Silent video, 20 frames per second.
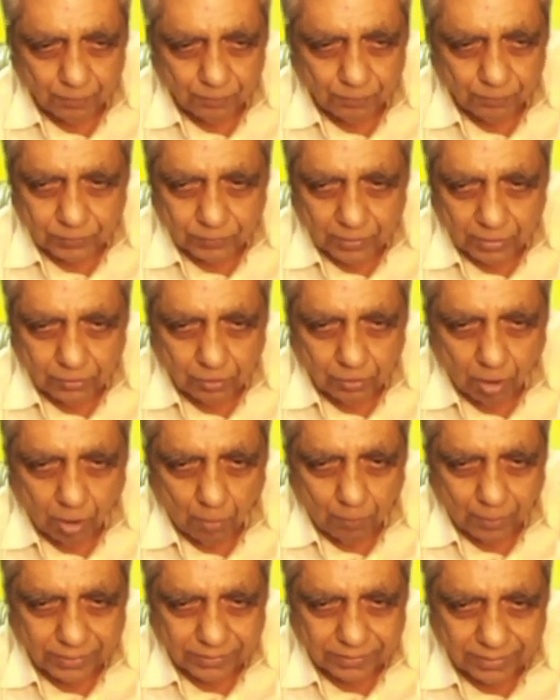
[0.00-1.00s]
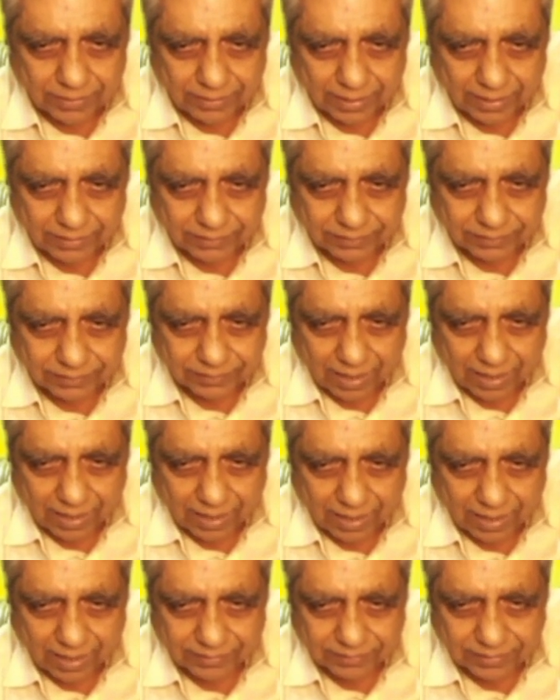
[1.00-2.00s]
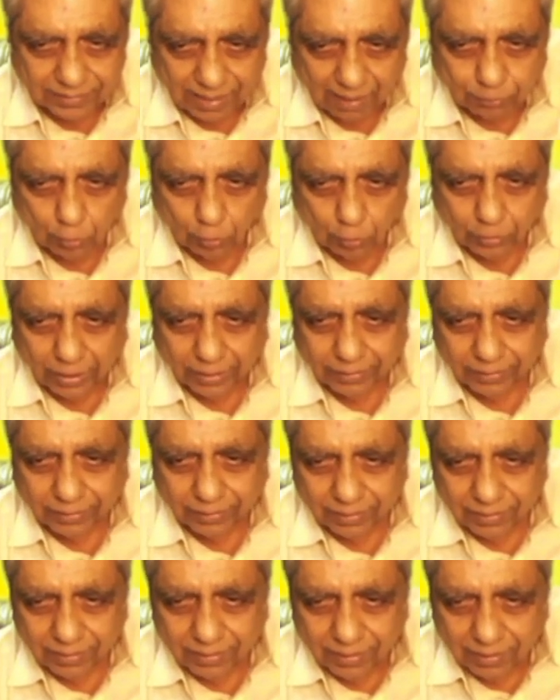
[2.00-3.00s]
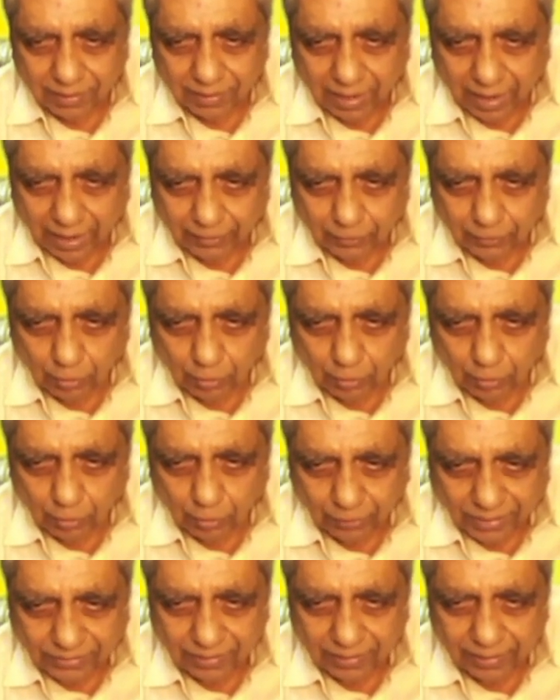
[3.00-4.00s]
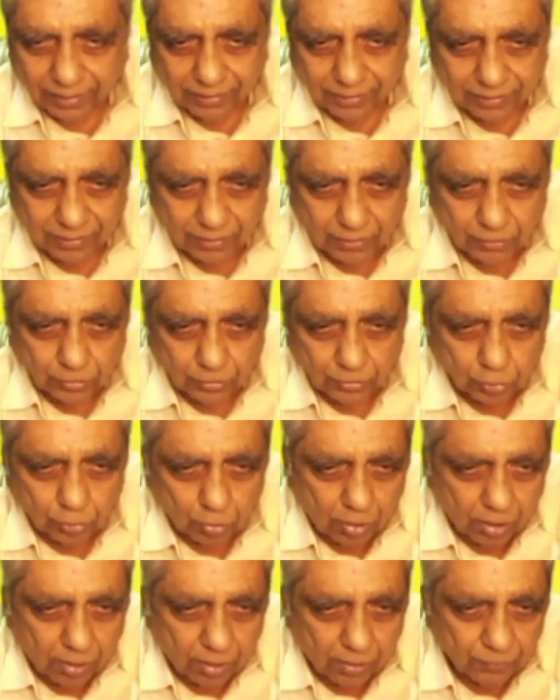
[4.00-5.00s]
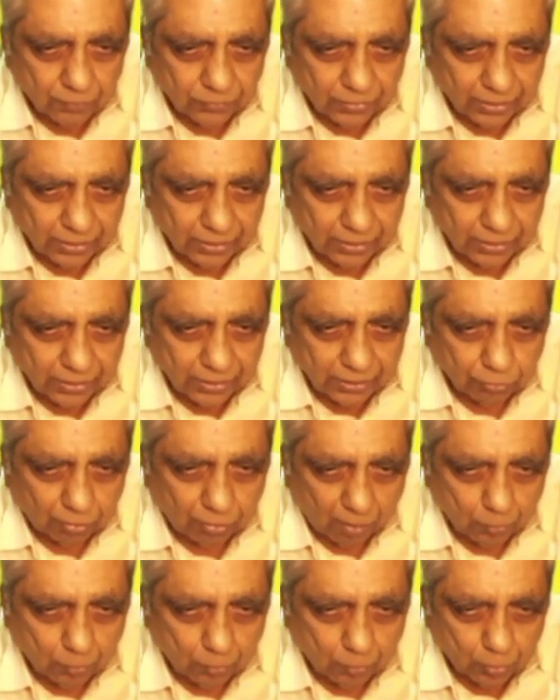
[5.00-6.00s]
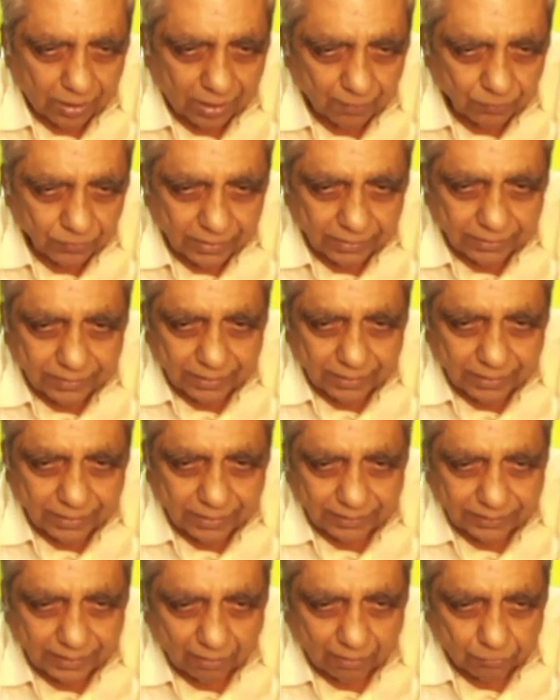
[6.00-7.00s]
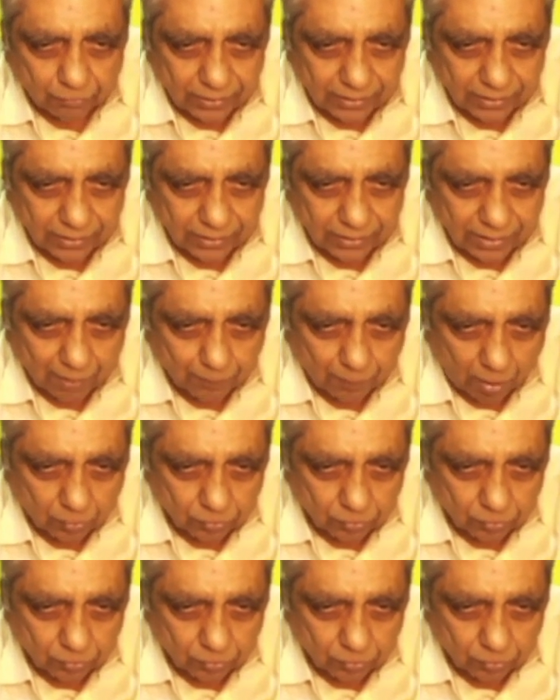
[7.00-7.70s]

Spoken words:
Now but he is asking absolute error. I know fractional error. So this formula delta V upon V.